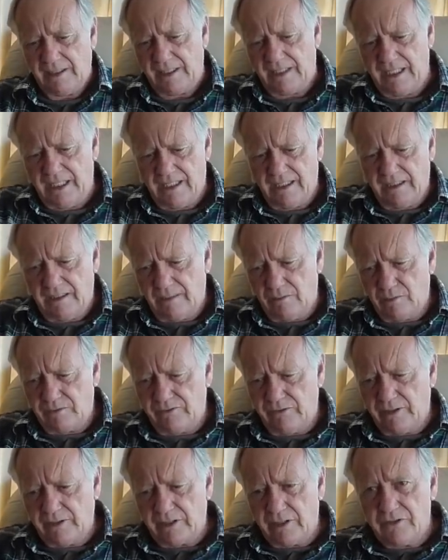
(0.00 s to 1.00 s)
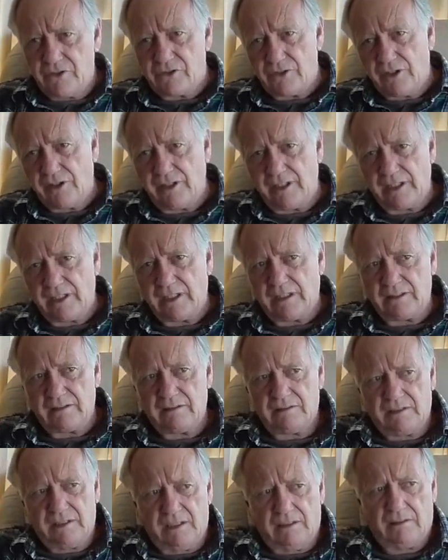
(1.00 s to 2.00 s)
And it was very concerning,
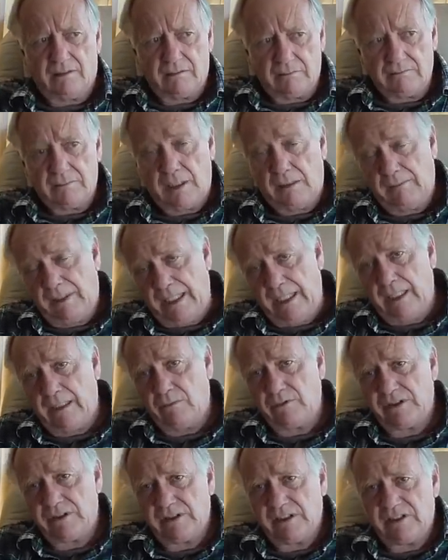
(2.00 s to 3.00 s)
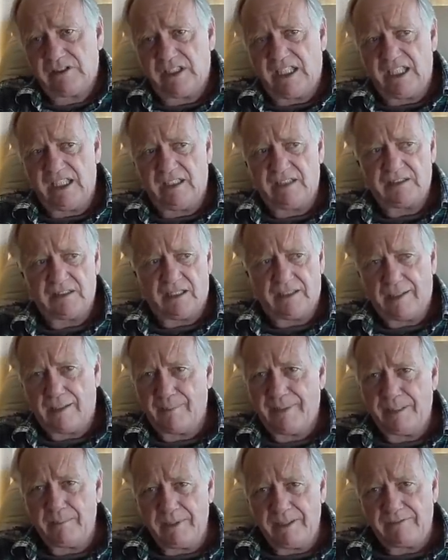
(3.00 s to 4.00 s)
and, you know, Hank was in his eighties. I thought
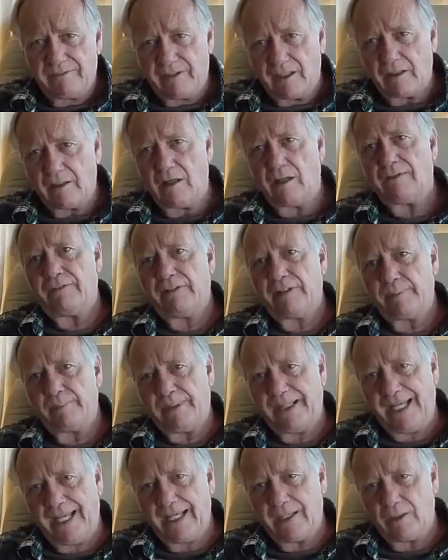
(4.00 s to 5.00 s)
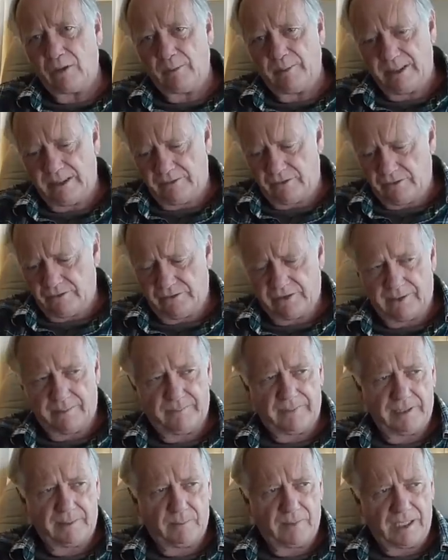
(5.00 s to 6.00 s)
maybe he fell off of the piano bench or
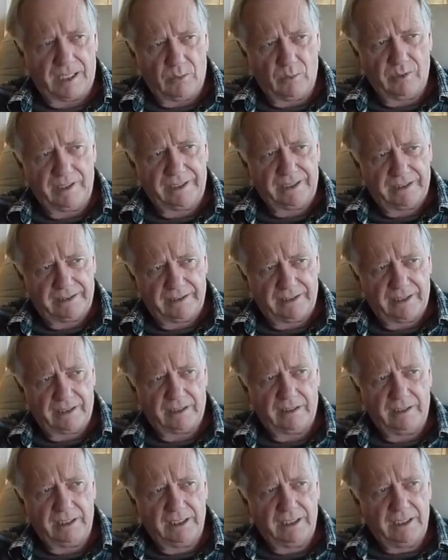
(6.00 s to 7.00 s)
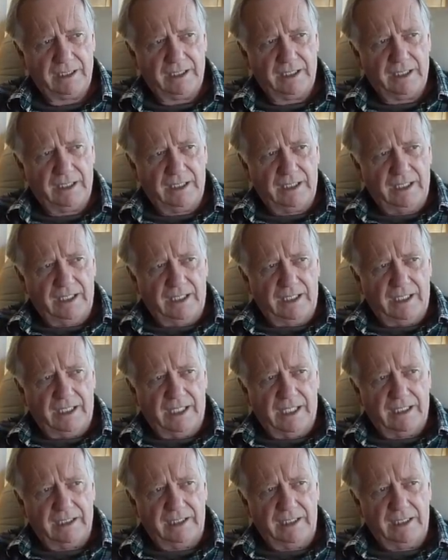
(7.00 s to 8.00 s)
something, but I went in there,
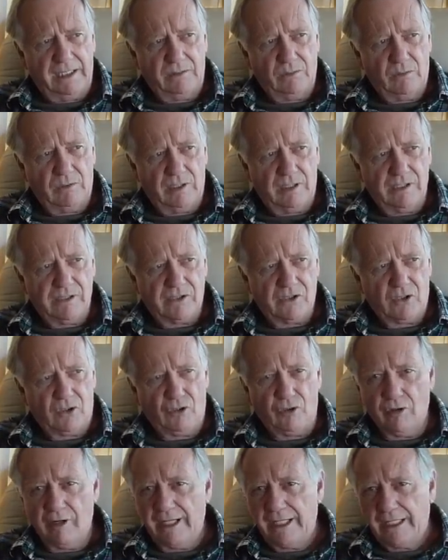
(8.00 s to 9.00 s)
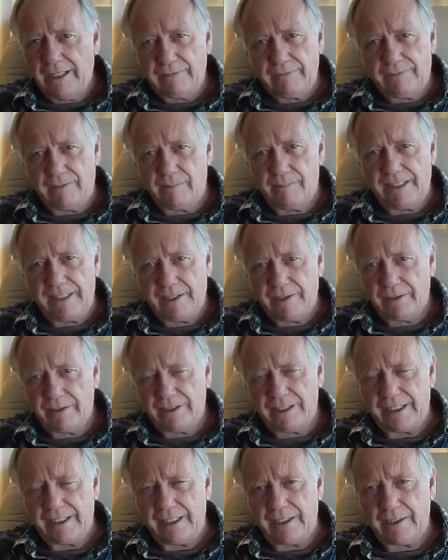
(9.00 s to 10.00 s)
and he was grinning from ear
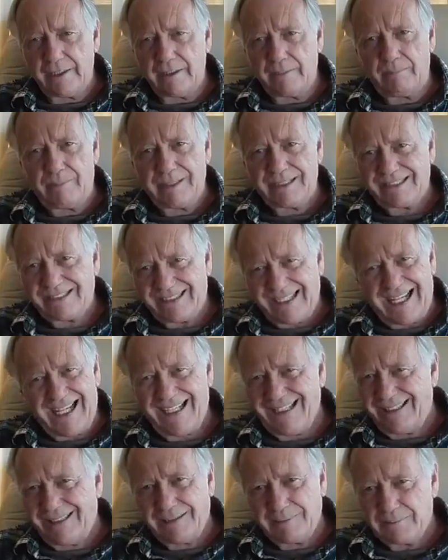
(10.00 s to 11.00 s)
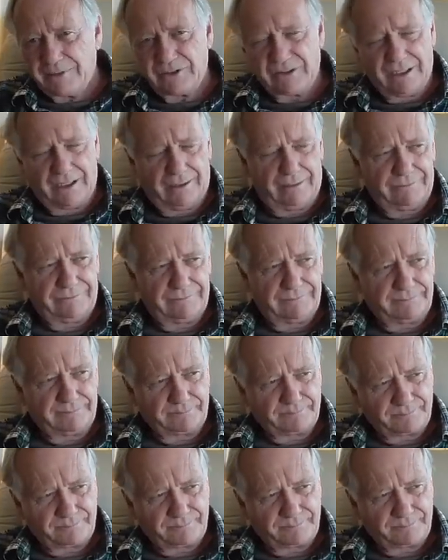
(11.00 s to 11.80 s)
to ear, beside himself.